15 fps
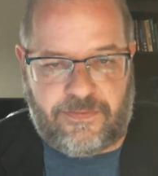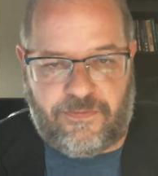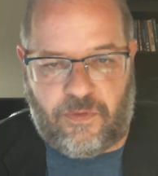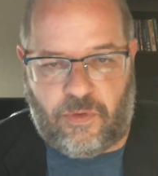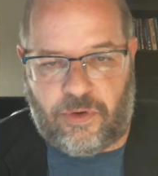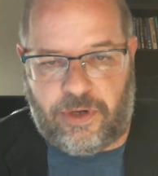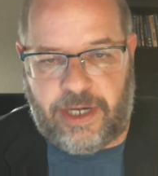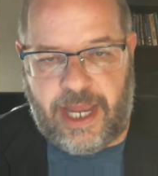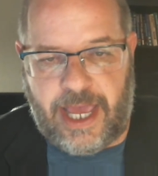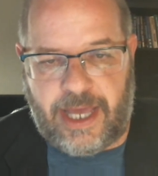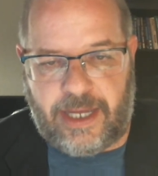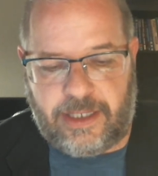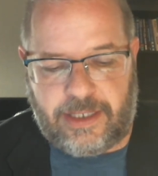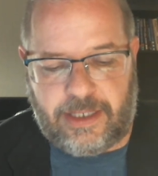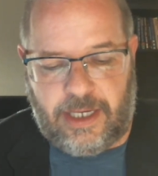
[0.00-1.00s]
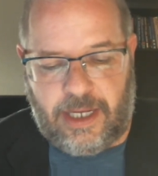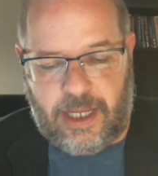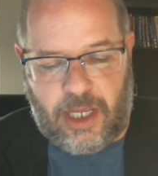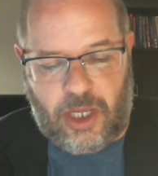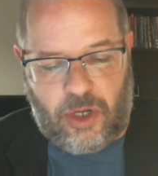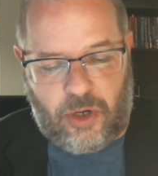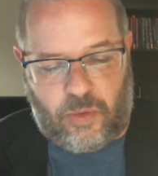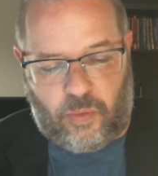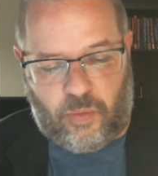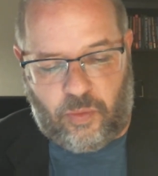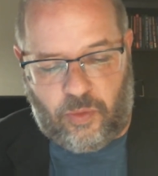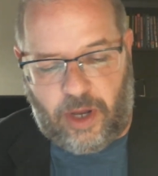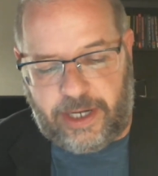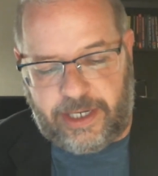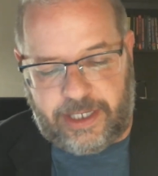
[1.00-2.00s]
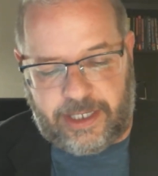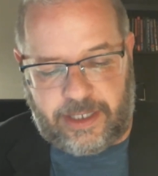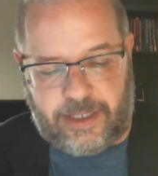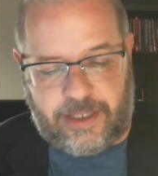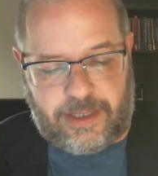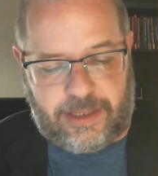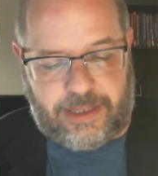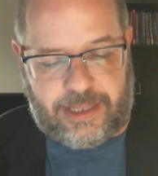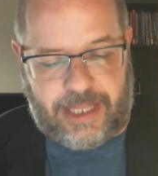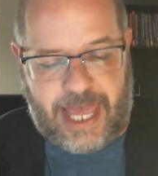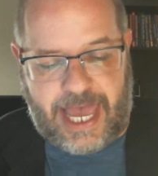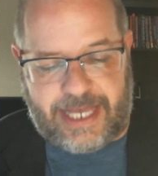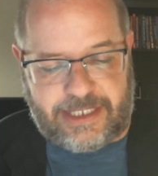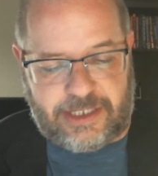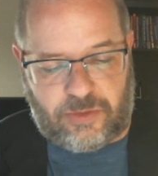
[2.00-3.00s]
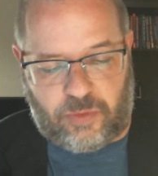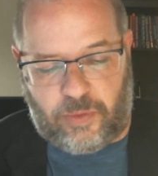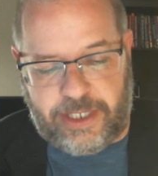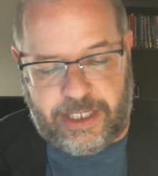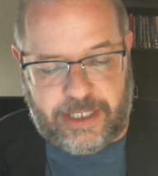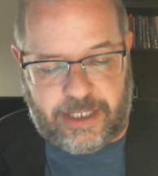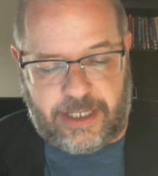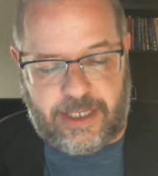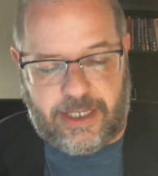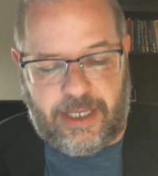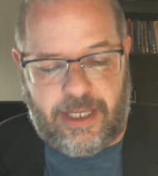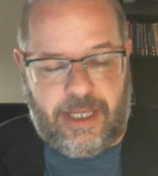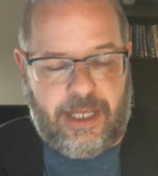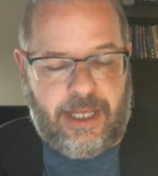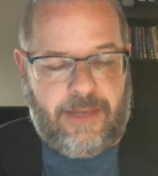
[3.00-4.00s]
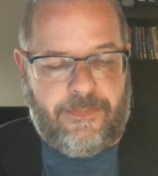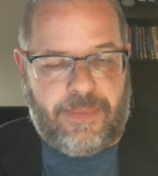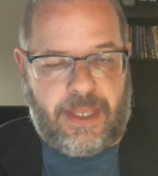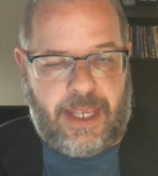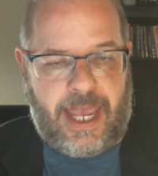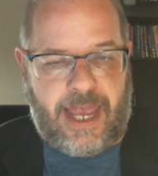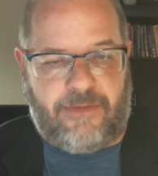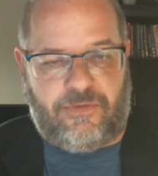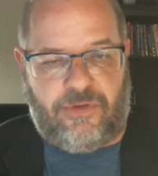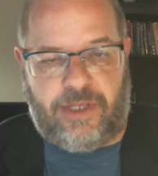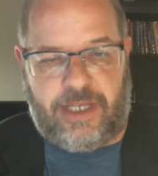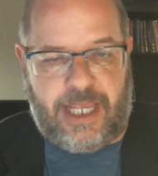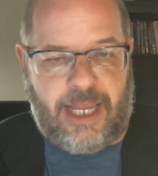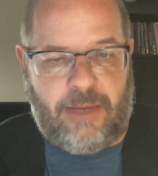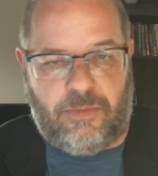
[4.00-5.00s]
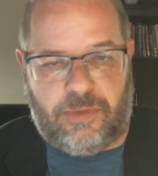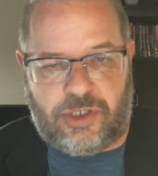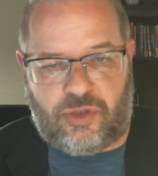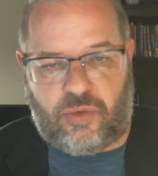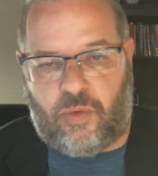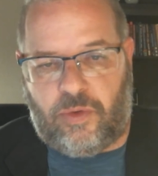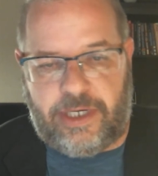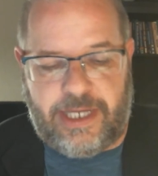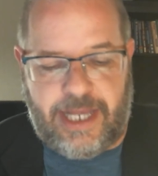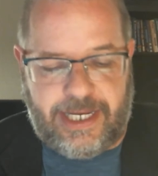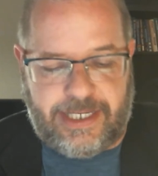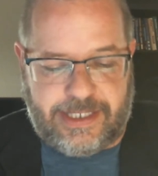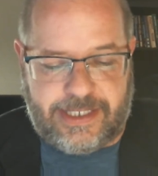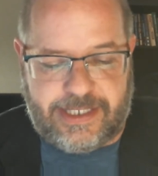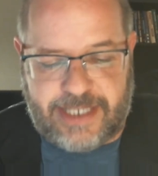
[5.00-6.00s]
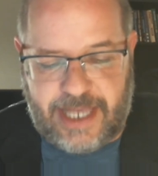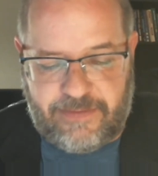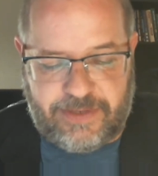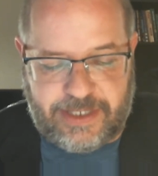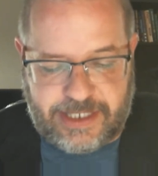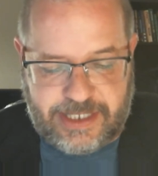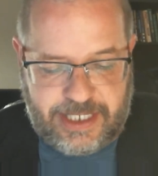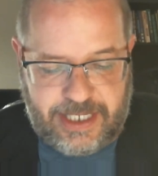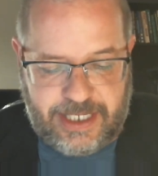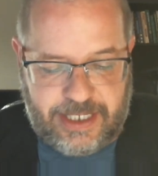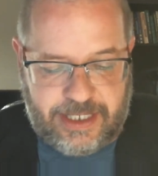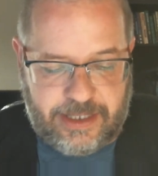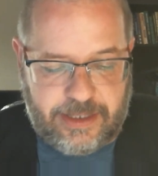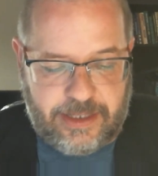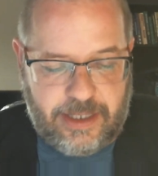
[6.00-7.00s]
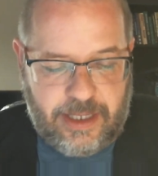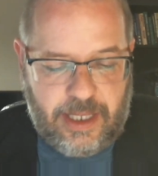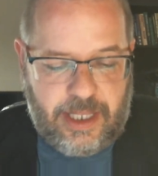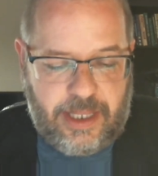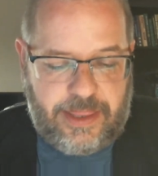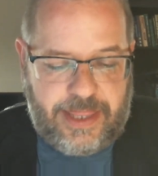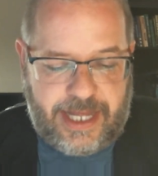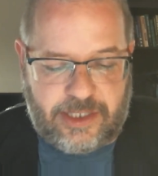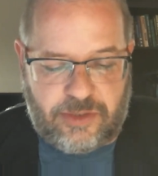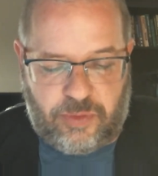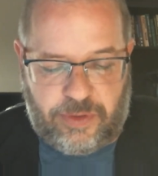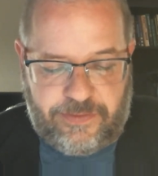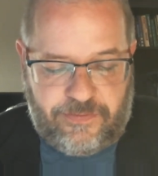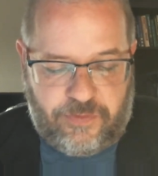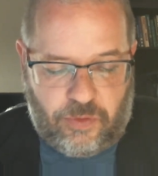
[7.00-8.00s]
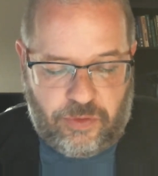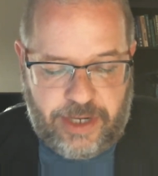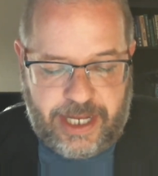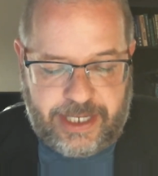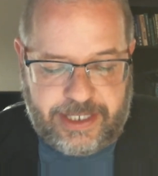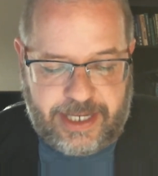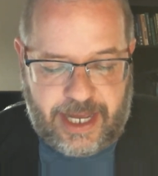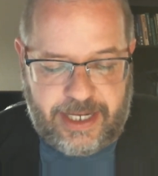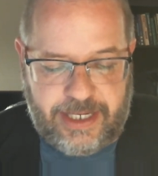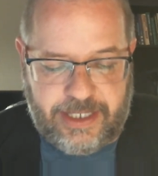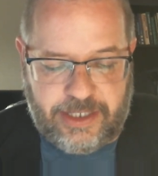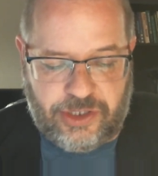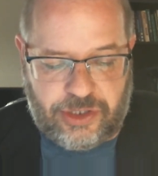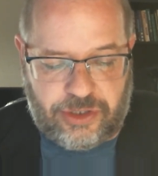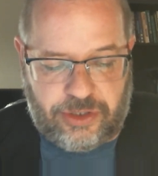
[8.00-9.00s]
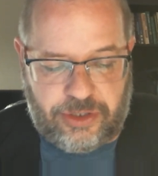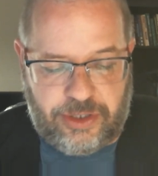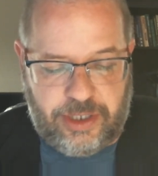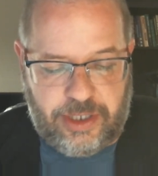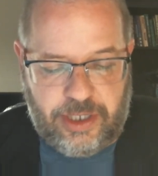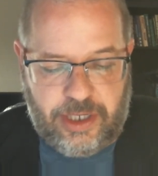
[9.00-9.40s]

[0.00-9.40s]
Fournette running last week after the game was 28-17. That's when Fournette got injured.